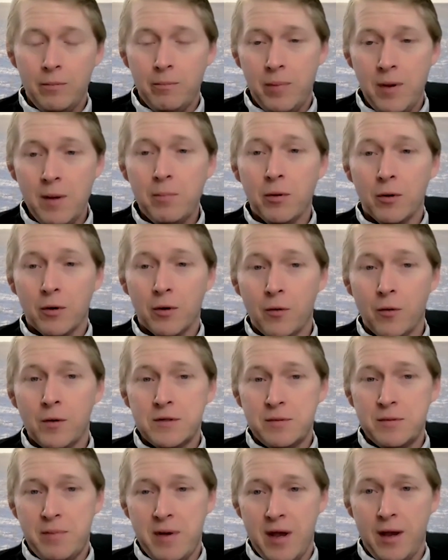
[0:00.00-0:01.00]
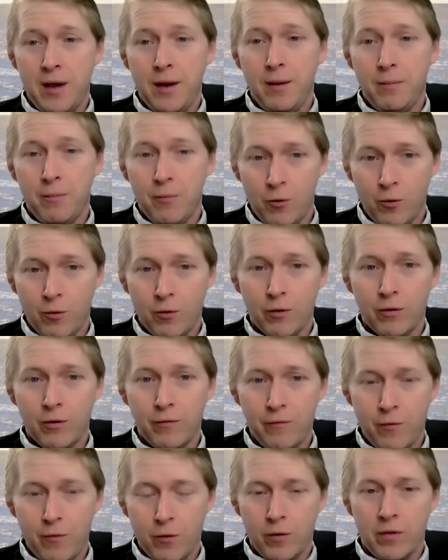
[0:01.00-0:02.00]
people are going to pay more
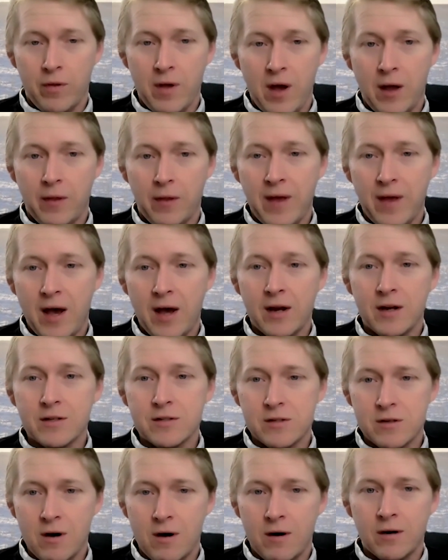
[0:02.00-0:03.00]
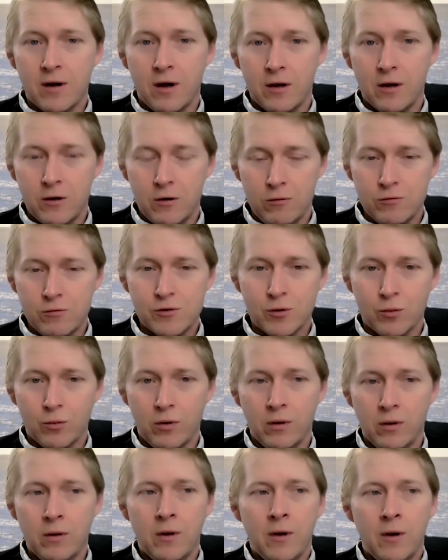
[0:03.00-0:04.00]
for that. That is not
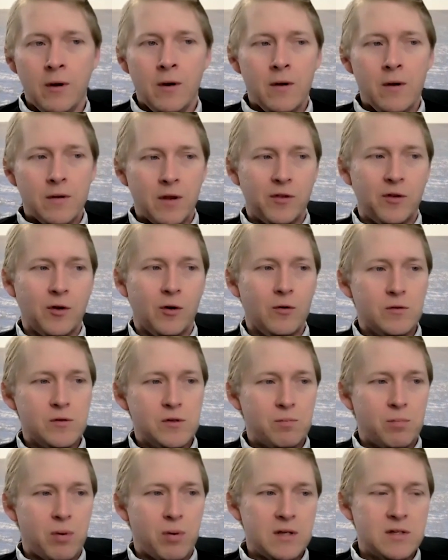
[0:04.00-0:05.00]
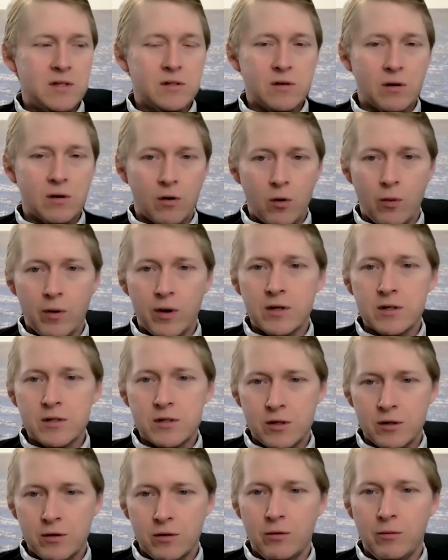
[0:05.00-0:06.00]
unusual, but those prices are going
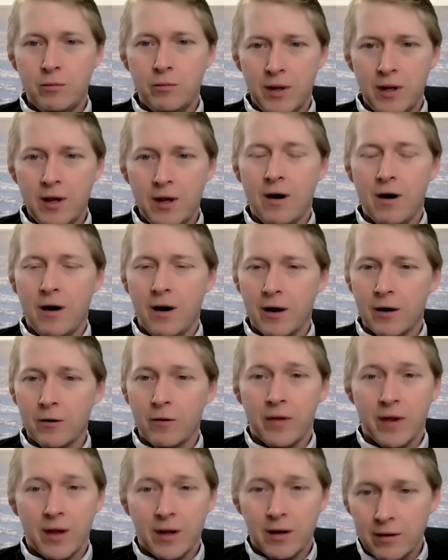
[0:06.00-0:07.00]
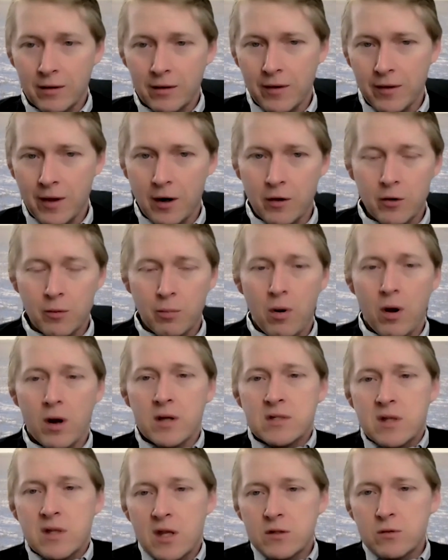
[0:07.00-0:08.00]
to be higher than other
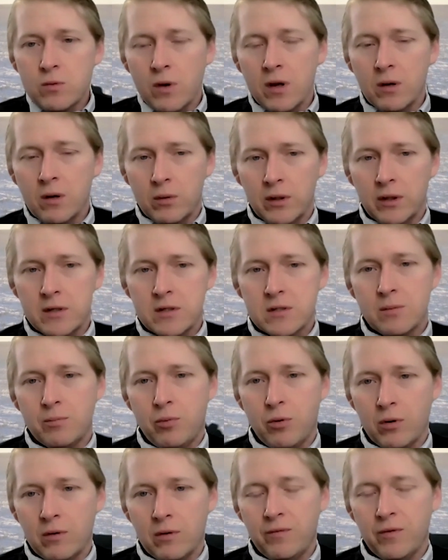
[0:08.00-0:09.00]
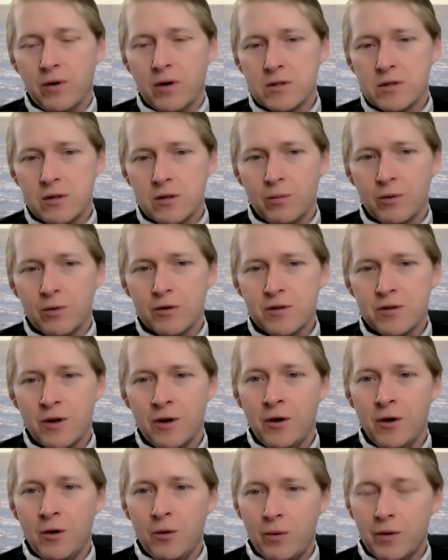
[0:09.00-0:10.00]
products. And that's why it really is important for consumers
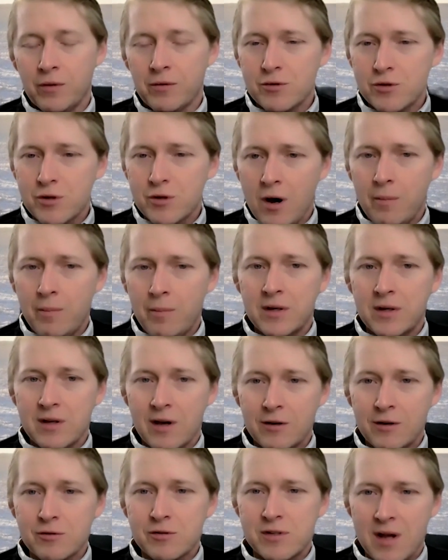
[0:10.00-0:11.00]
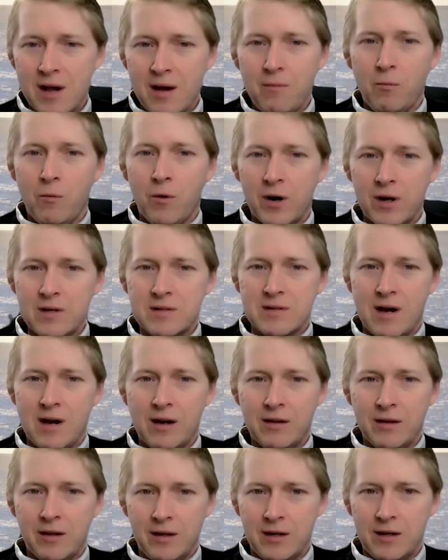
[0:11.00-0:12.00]
when they're shopping to understand what
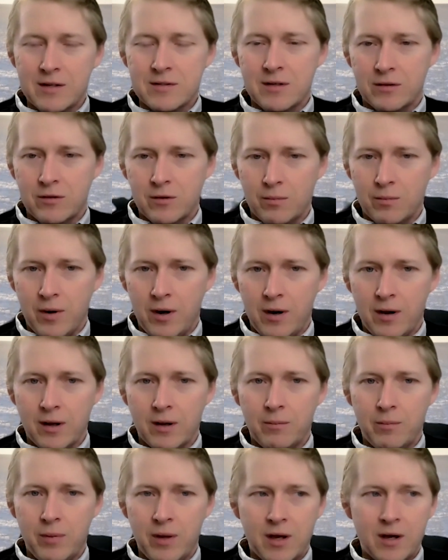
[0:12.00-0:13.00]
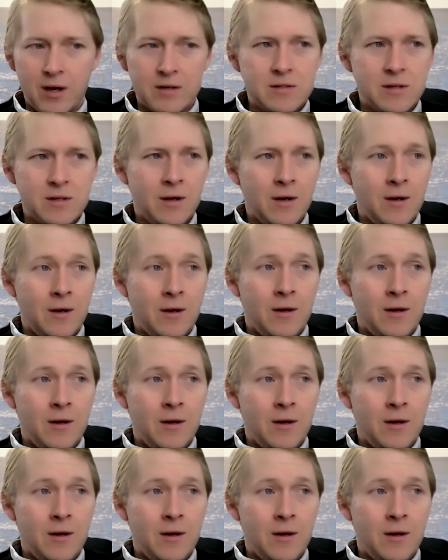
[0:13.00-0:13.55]
exactly it is that they're buying, because